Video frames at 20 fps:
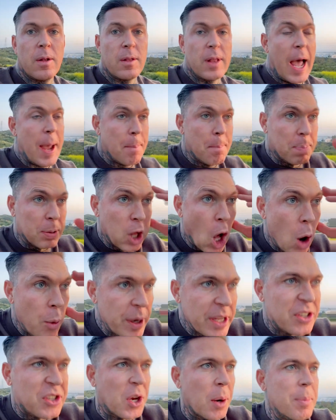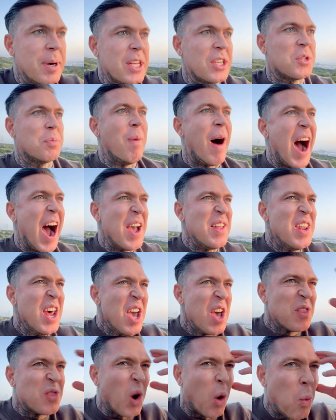like blowing somebody's mind,
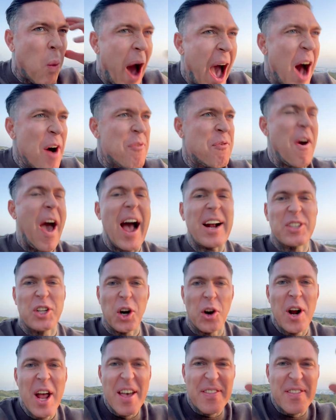the wow factor,